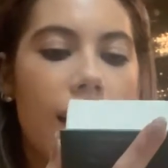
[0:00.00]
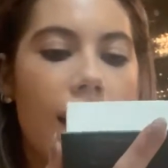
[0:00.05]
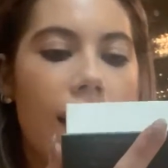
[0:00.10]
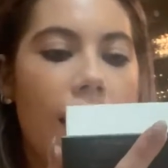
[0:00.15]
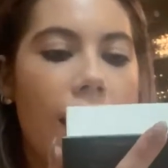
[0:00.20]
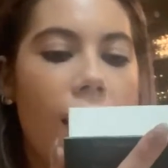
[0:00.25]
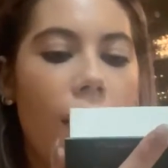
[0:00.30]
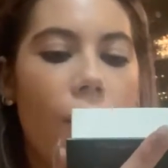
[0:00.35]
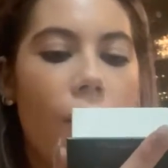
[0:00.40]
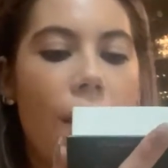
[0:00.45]

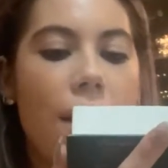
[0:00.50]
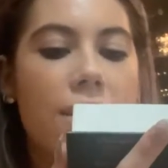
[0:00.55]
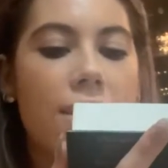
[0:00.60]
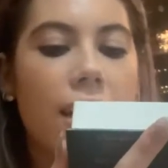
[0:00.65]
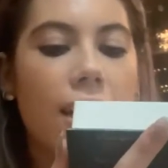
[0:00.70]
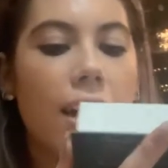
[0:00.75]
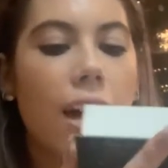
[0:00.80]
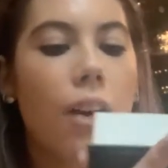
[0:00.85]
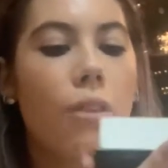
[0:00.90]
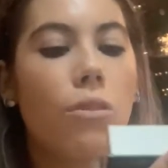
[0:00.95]
Oh, it's
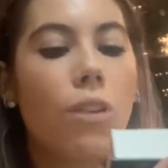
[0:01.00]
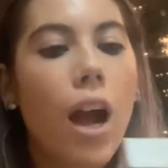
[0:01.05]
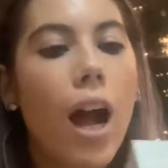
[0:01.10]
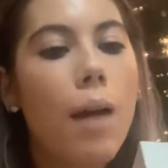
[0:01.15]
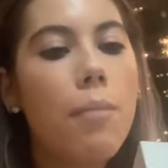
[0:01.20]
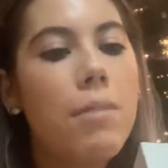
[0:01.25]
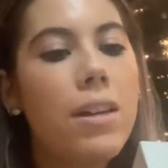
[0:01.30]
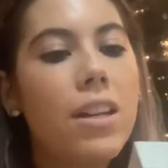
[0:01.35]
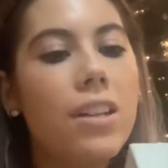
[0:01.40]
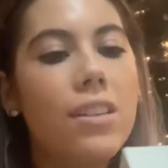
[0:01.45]
like a
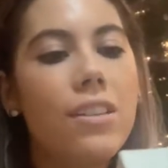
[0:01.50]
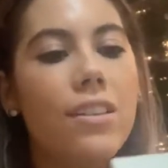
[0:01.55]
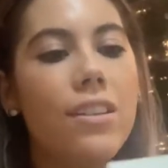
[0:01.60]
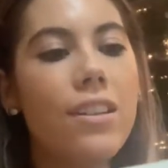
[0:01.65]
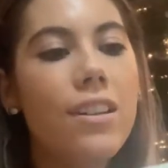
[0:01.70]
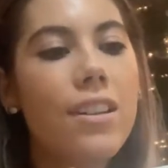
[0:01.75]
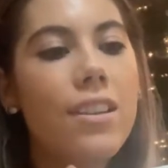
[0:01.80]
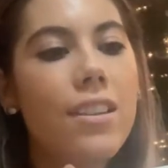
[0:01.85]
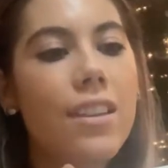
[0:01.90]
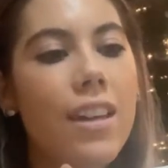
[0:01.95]
Robin
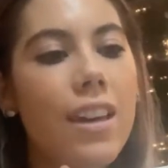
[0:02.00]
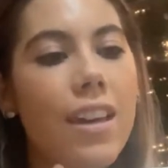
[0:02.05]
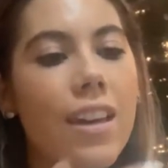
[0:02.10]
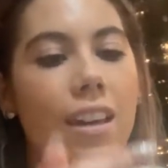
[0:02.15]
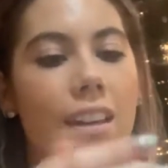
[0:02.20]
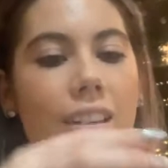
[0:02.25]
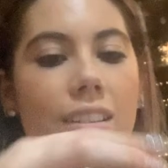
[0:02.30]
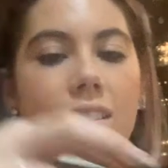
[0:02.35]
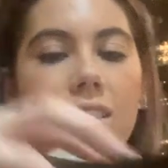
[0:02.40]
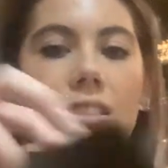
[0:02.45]
Hood
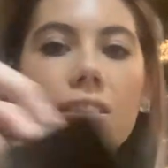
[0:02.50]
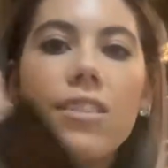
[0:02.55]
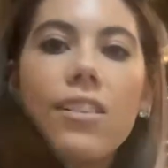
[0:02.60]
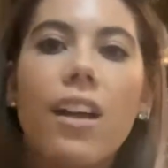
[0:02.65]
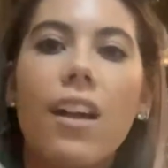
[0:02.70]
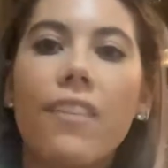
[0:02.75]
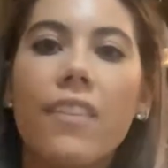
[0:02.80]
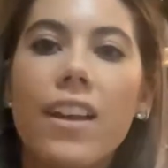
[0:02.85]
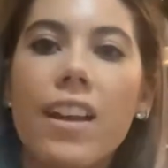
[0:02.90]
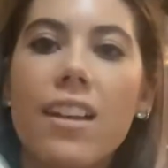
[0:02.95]
thing. So
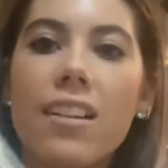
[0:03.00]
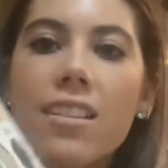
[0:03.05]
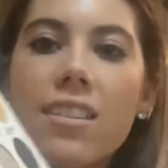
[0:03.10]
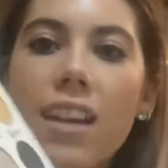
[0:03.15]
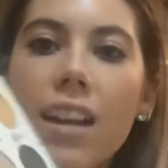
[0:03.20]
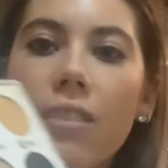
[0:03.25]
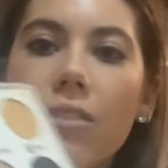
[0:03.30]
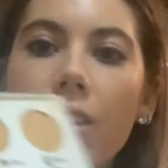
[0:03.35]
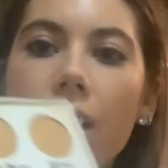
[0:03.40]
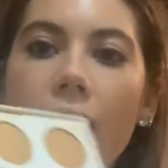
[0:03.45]
on the
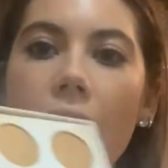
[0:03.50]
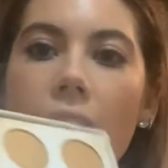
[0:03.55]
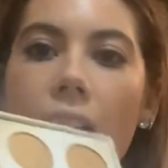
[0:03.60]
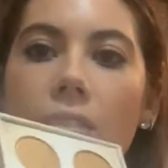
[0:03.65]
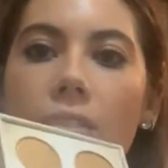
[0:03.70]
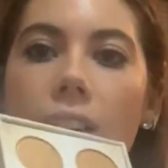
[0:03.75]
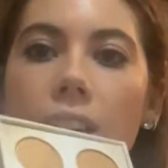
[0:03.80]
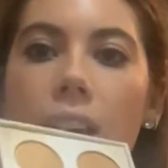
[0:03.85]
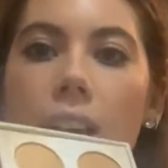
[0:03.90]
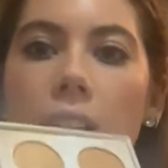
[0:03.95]
inside we
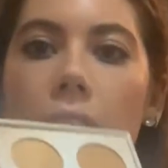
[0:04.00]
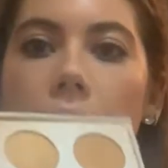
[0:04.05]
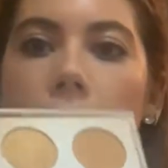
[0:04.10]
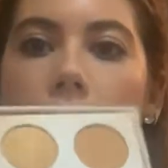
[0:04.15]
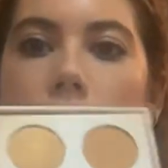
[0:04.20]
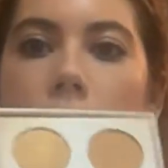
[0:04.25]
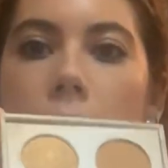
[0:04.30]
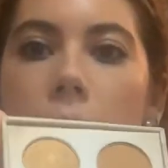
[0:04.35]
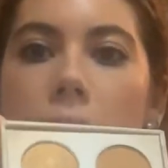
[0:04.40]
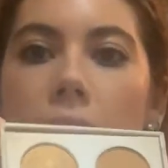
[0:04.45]
have a
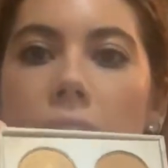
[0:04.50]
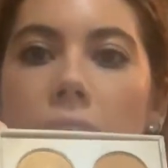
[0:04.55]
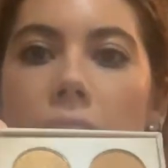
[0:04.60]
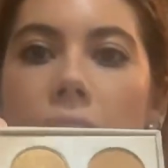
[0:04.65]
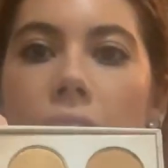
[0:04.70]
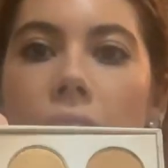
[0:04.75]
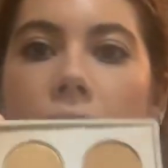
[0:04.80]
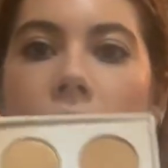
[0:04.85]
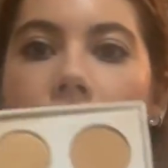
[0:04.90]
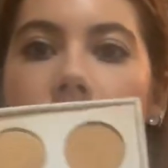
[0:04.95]

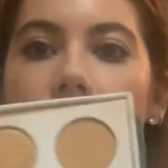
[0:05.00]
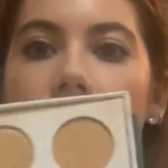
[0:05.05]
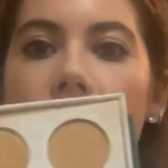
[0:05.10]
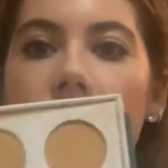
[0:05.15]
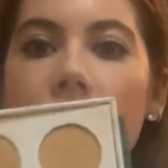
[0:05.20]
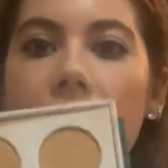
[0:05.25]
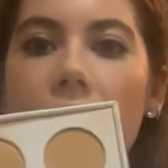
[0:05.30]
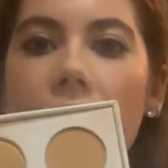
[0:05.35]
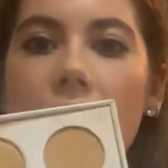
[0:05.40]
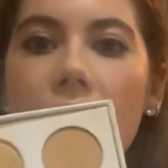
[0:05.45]
mirror
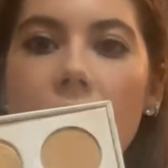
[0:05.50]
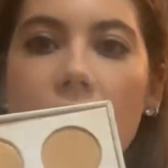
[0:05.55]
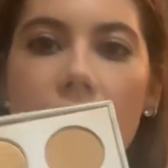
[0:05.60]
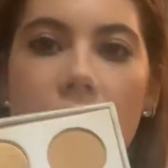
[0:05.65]
and the